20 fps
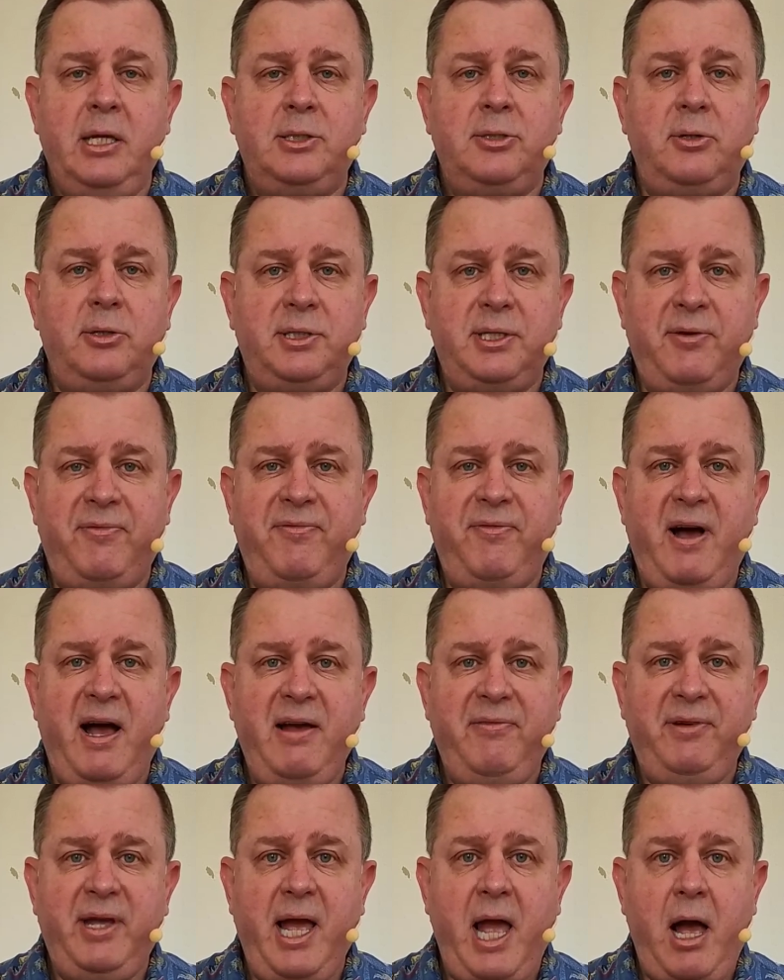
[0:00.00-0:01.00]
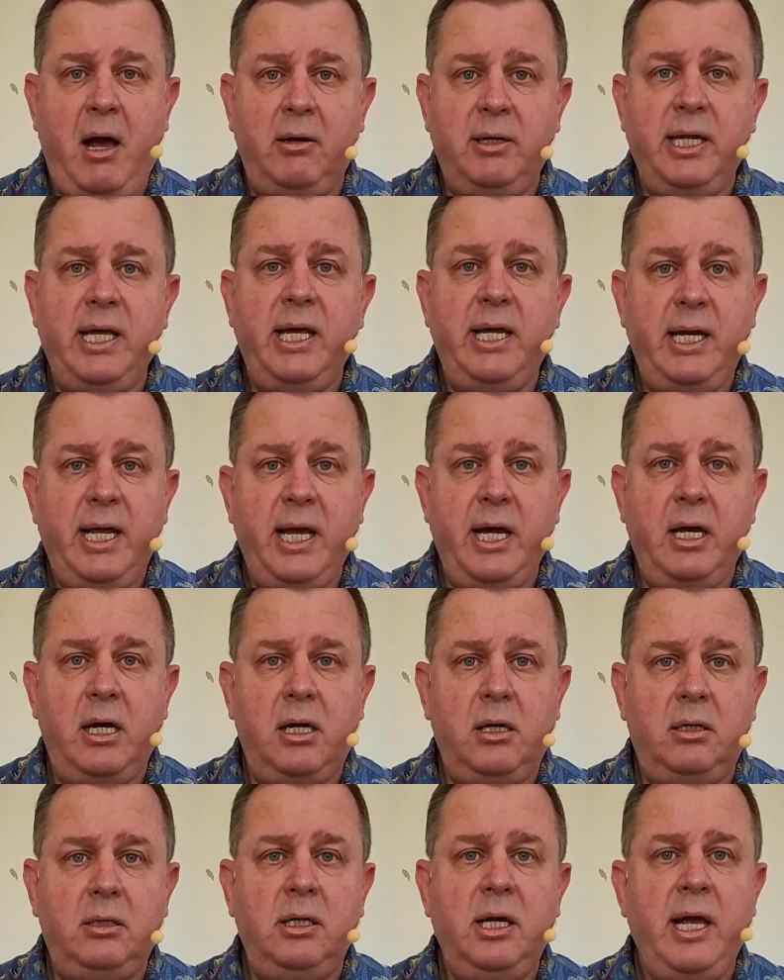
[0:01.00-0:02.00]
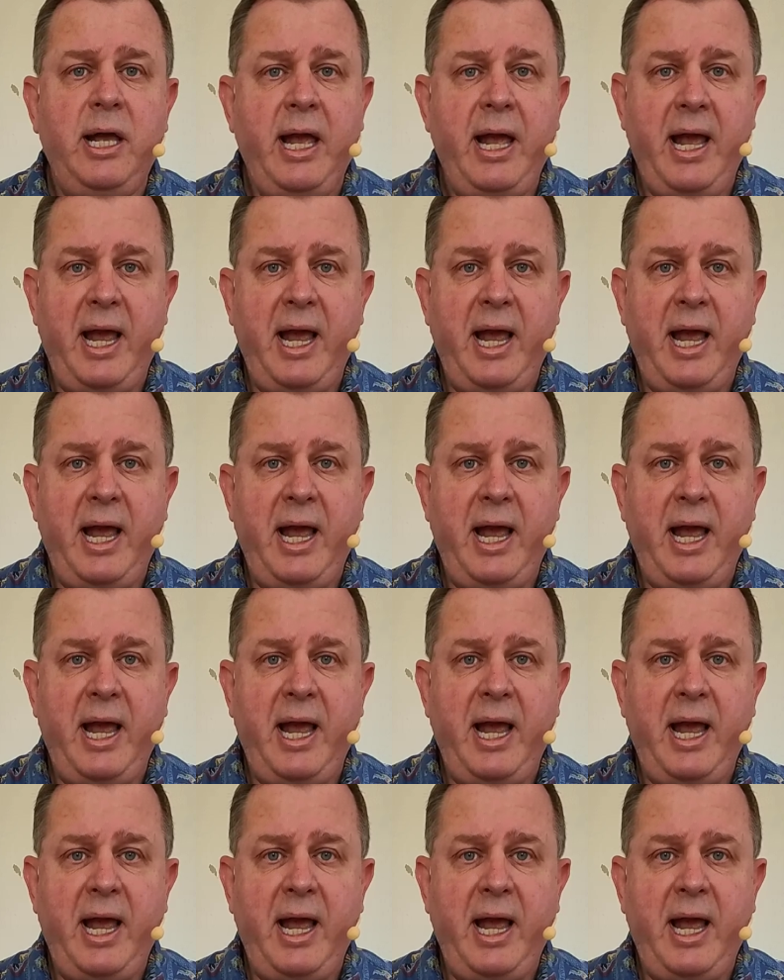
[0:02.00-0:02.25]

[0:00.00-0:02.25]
So it's a 5-count inhale